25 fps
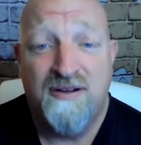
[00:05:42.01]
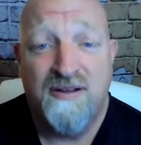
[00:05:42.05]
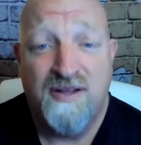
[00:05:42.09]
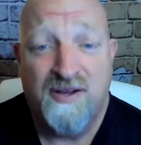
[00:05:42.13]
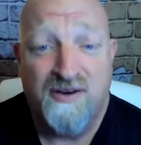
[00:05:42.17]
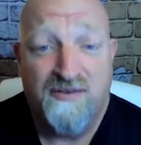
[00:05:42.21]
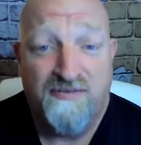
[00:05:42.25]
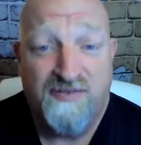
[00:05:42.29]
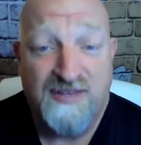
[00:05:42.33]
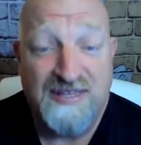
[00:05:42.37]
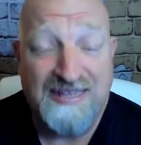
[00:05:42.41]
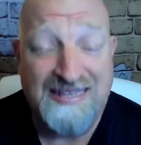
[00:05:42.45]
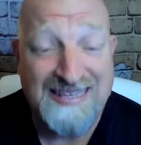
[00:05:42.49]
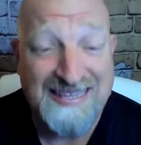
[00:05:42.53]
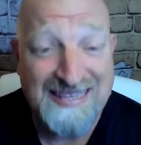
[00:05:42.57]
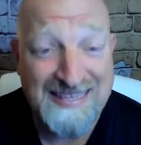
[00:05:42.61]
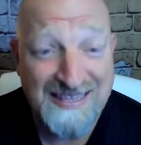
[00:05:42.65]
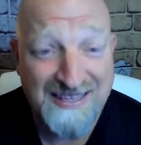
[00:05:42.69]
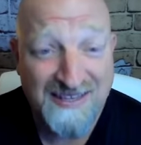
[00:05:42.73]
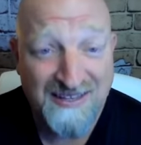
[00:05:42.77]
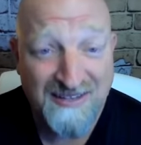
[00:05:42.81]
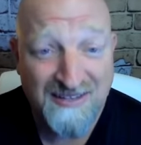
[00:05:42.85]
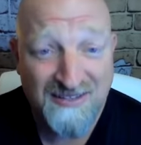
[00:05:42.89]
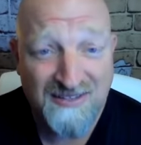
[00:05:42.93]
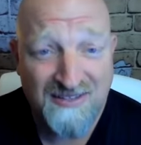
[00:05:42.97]
are feeling
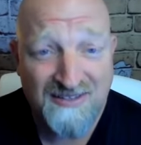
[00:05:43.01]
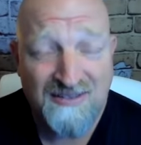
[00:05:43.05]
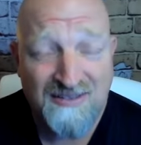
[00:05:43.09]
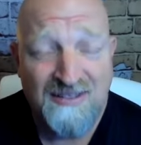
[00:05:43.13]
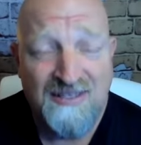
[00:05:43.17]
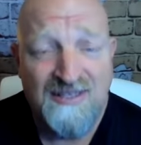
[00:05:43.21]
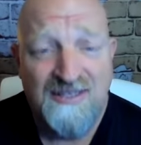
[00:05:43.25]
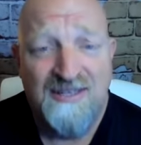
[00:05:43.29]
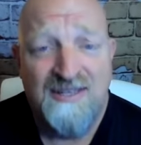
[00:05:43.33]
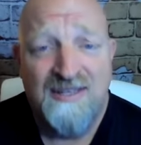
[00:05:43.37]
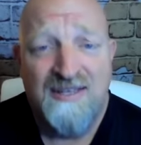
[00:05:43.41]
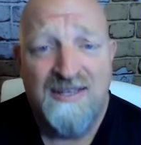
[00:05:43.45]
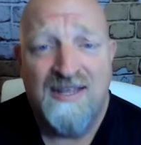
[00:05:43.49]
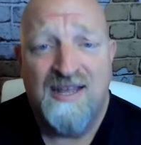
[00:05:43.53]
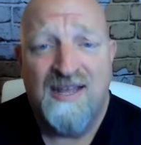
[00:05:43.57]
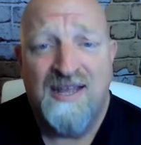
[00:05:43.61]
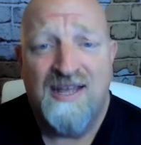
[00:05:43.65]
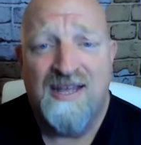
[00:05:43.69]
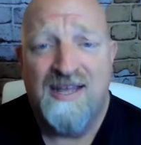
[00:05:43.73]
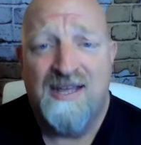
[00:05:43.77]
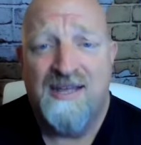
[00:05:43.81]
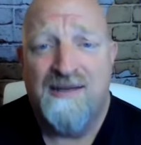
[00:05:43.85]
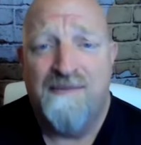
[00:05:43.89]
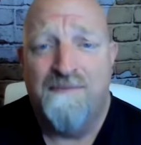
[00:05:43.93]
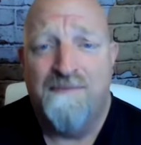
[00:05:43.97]
ill,
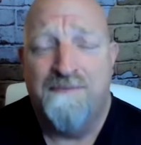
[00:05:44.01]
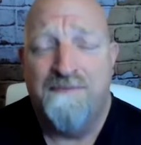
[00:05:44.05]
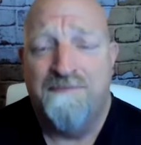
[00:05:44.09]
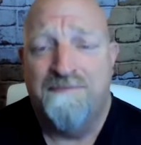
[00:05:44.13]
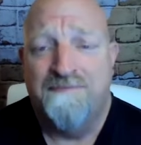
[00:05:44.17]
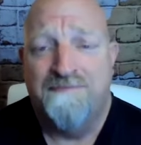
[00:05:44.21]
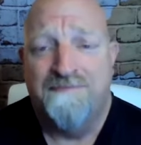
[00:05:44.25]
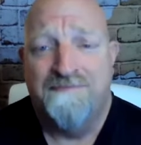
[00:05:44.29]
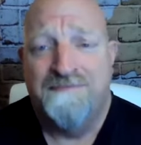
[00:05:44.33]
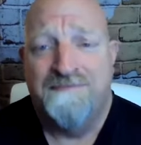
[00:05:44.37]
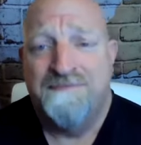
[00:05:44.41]
um,